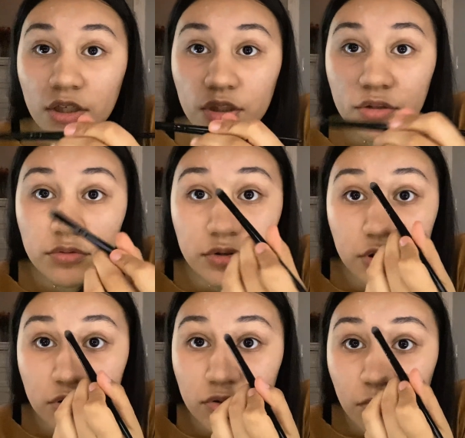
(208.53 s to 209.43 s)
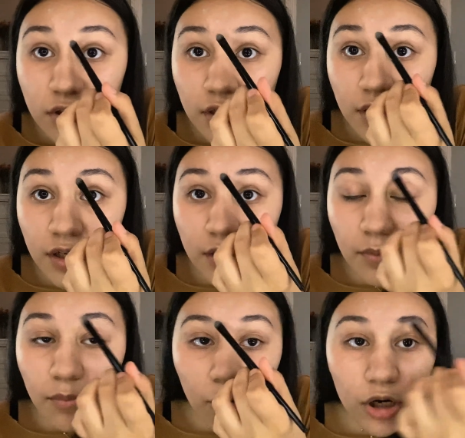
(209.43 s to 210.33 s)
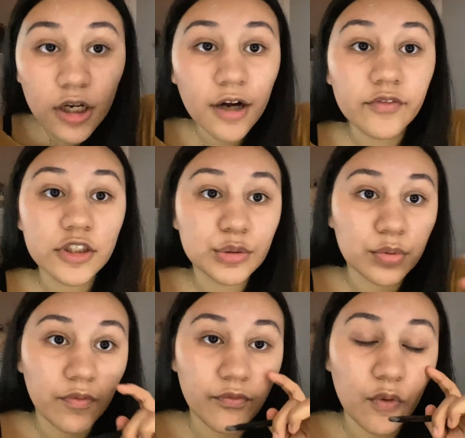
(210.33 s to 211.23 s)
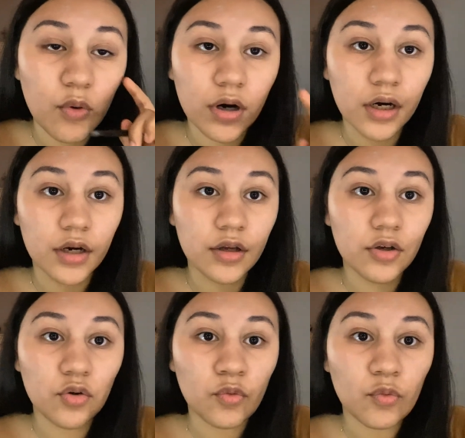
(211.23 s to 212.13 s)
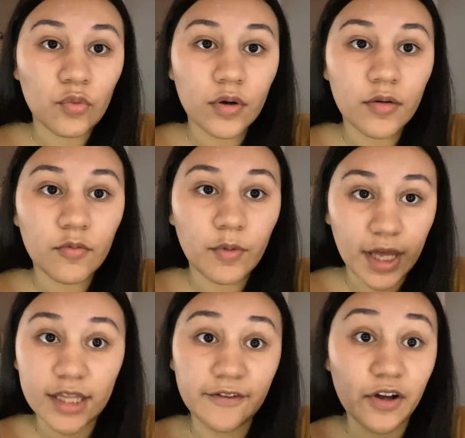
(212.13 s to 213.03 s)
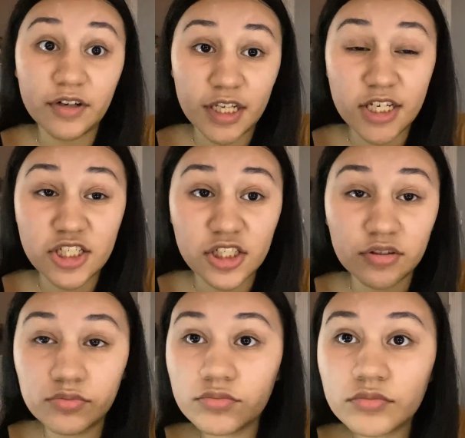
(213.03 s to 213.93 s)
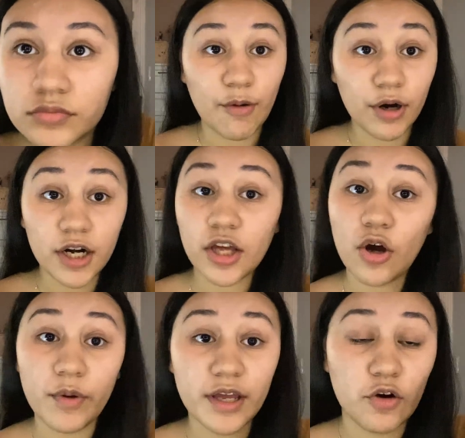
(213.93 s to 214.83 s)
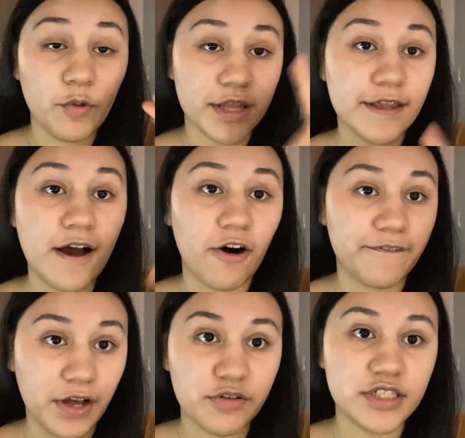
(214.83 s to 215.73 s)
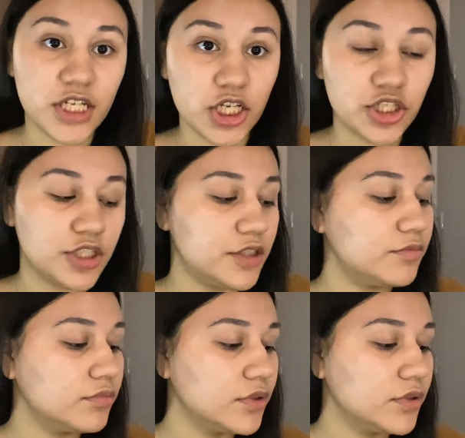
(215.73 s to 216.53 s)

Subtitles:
You just want to add more coverage before we add the foundation. Now we're gonna go in with our foundation.